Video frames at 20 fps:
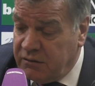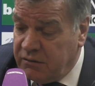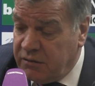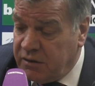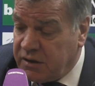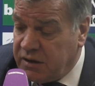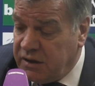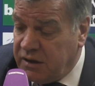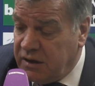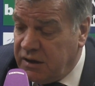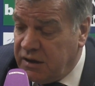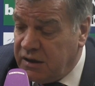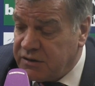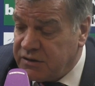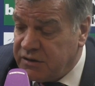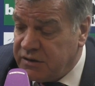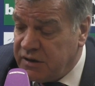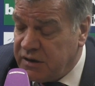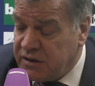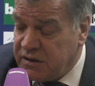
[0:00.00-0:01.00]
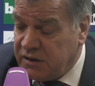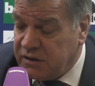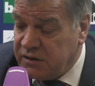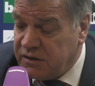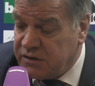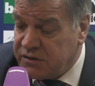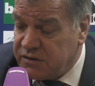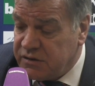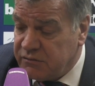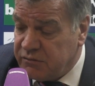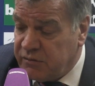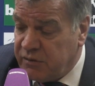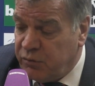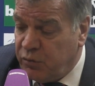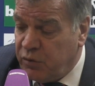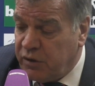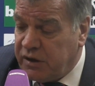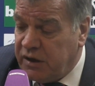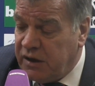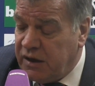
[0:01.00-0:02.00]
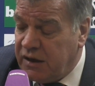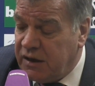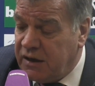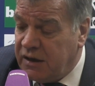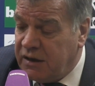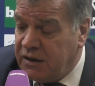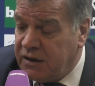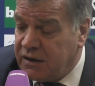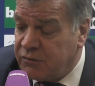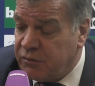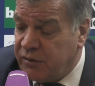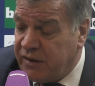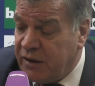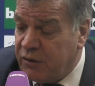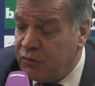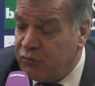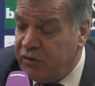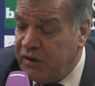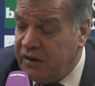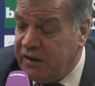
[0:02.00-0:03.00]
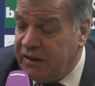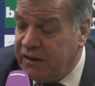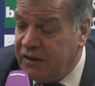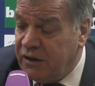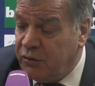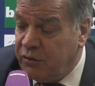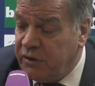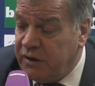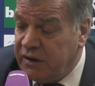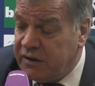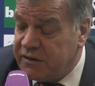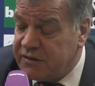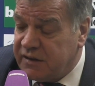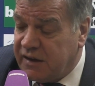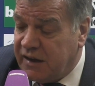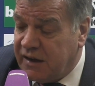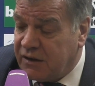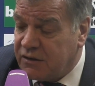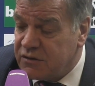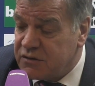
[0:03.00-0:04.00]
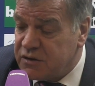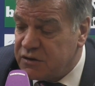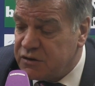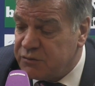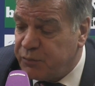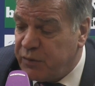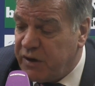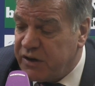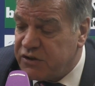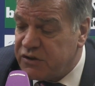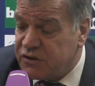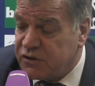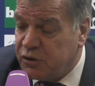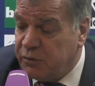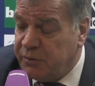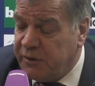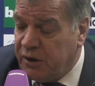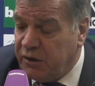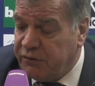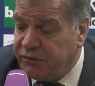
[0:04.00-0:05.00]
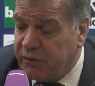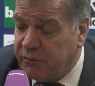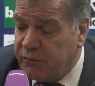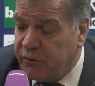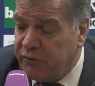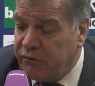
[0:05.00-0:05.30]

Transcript: working hard, and I think that they're working hard without really knowing it today because the pressure's coming off them.